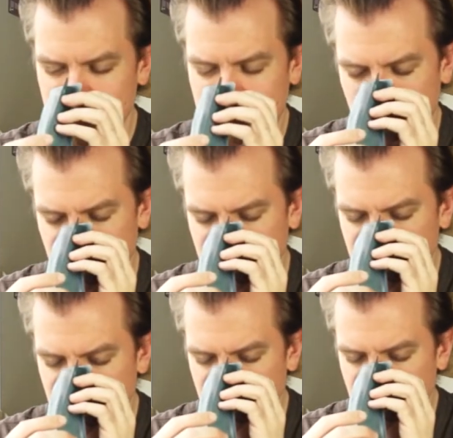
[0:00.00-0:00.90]
about
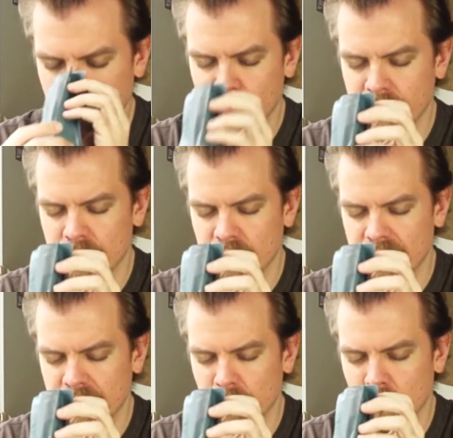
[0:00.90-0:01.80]
the flavors
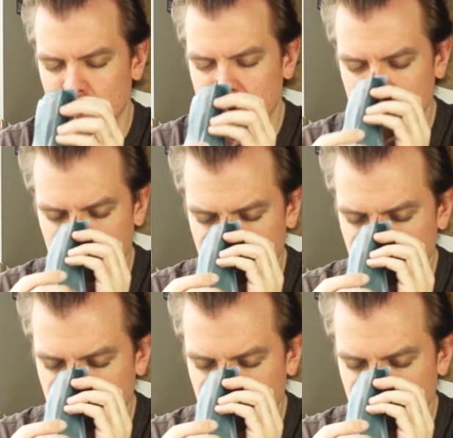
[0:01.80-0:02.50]
and the aromas.